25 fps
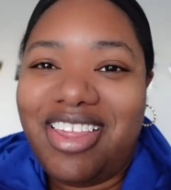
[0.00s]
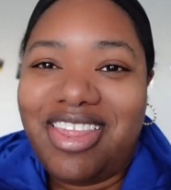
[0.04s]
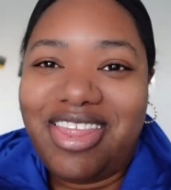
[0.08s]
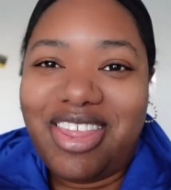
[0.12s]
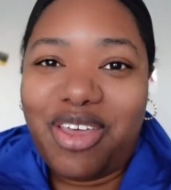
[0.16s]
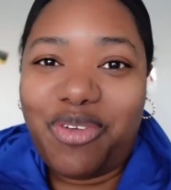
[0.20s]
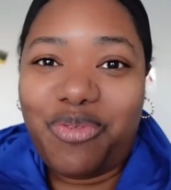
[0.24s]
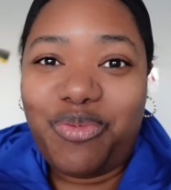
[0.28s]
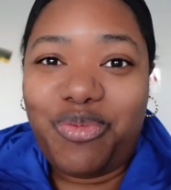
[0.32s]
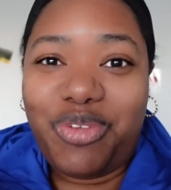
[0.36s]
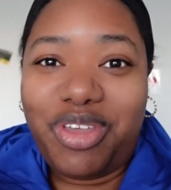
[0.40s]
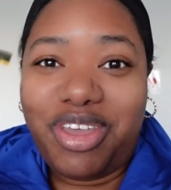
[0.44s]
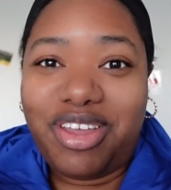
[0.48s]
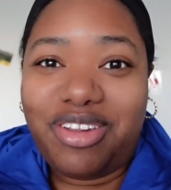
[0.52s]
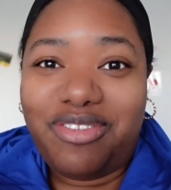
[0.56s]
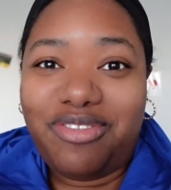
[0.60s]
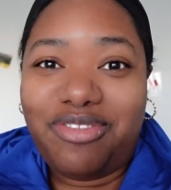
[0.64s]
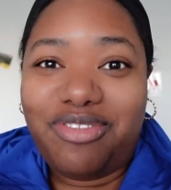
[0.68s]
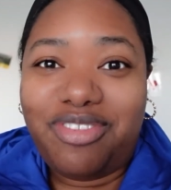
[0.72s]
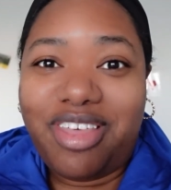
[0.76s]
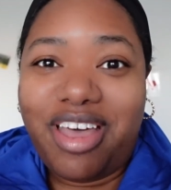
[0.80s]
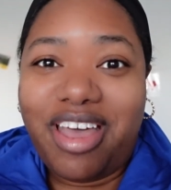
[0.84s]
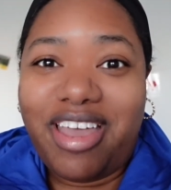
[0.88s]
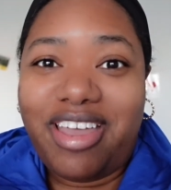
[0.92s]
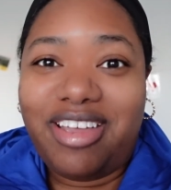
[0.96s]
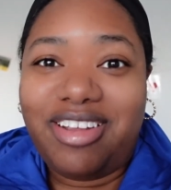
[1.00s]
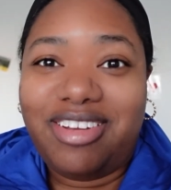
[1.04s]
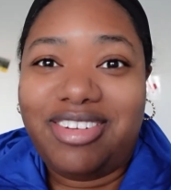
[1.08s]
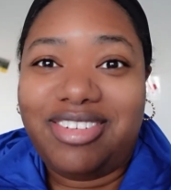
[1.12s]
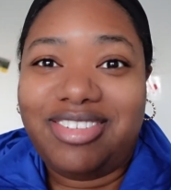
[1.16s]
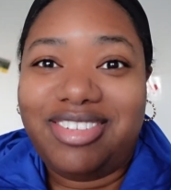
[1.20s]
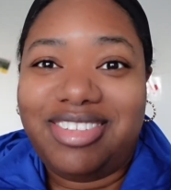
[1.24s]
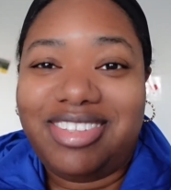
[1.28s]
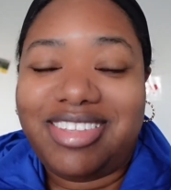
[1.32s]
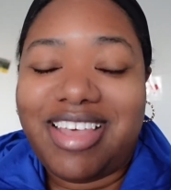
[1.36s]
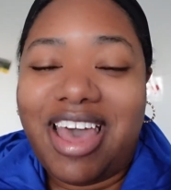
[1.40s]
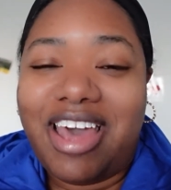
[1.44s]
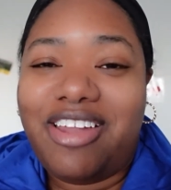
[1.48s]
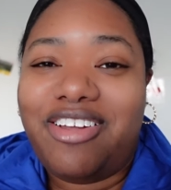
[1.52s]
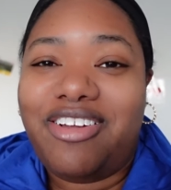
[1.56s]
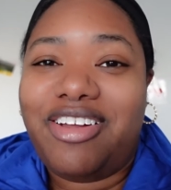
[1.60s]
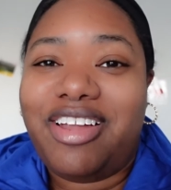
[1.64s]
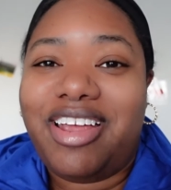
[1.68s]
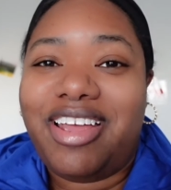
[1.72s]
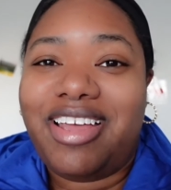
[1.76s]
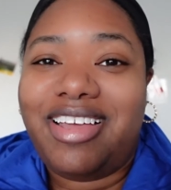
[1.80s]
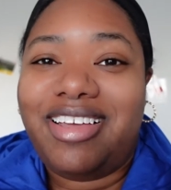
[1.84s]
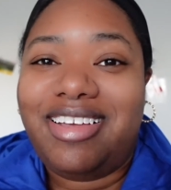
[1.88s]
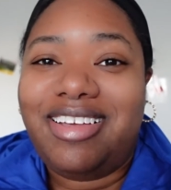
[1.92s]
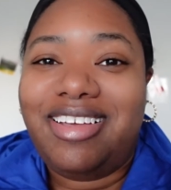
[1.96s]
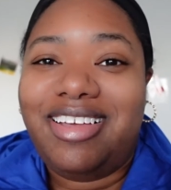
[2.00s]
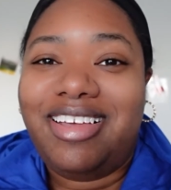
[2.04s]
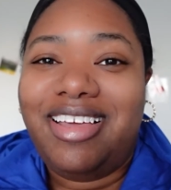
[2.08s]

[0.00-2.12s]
Then we can fly on Saturday.